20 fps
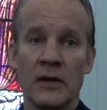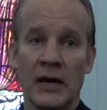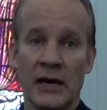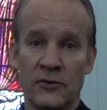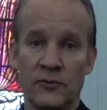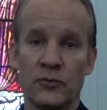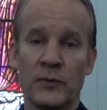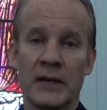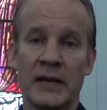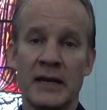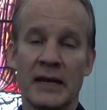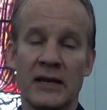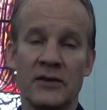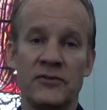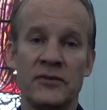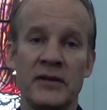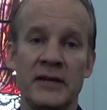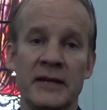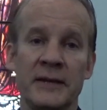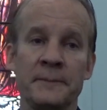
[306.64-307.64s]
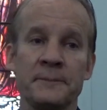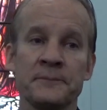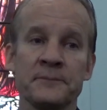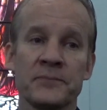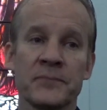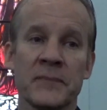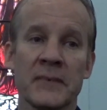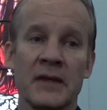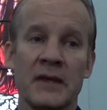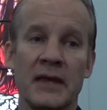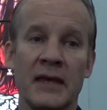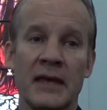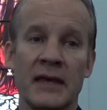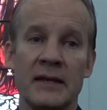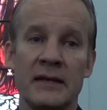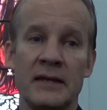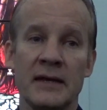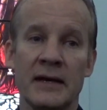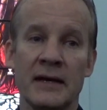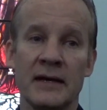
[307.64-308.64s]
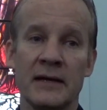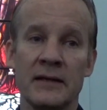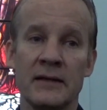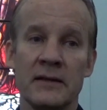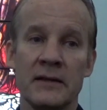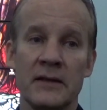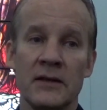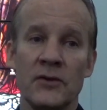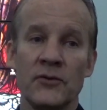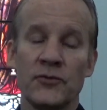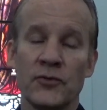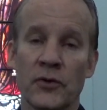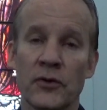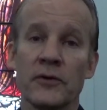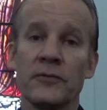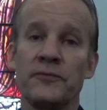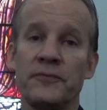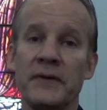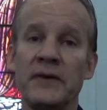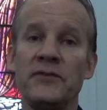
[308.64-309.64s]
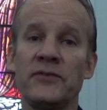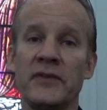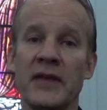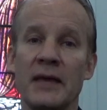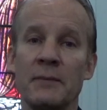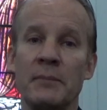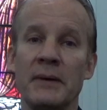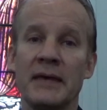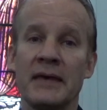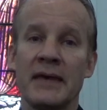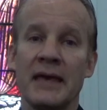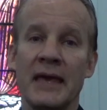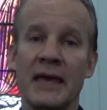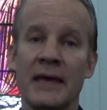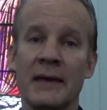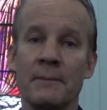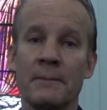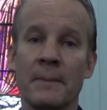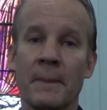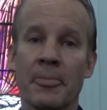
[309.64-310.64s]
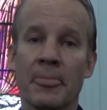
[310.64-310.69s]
2019, And so her feast day became